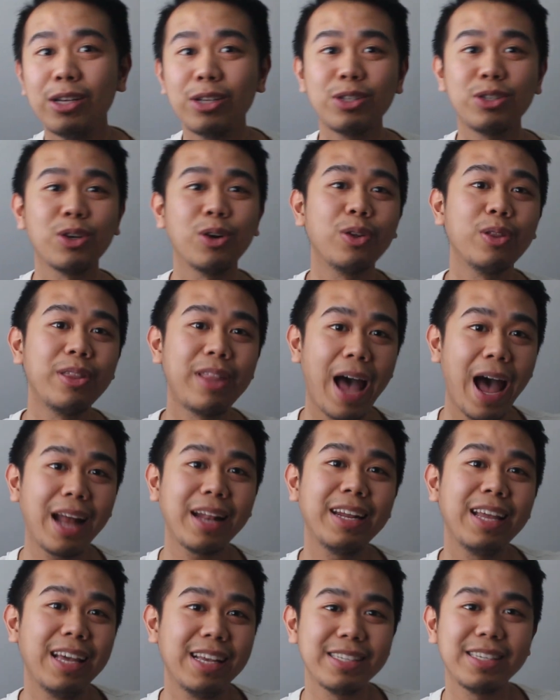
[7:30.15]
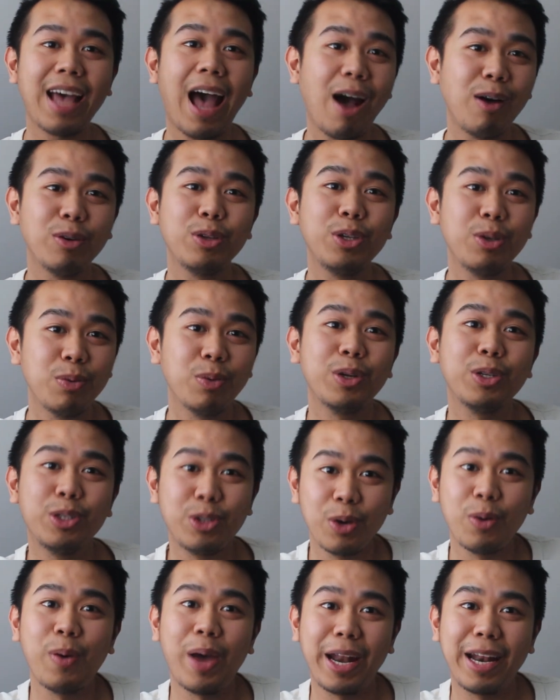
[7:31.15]
So that is how you would
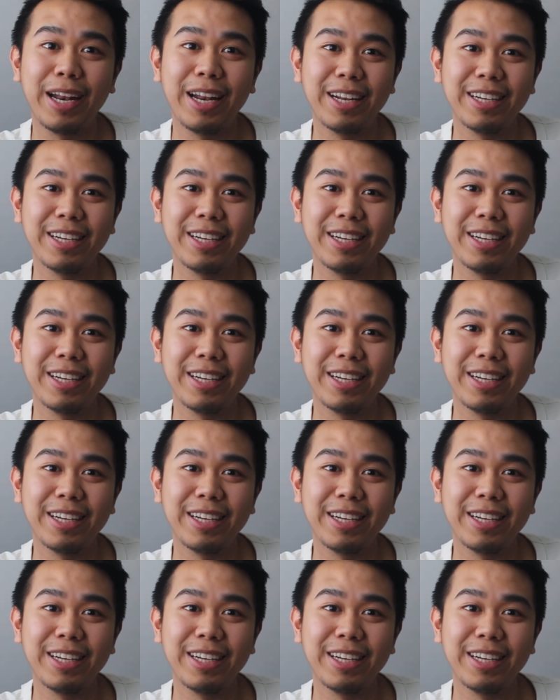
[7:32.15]
do it.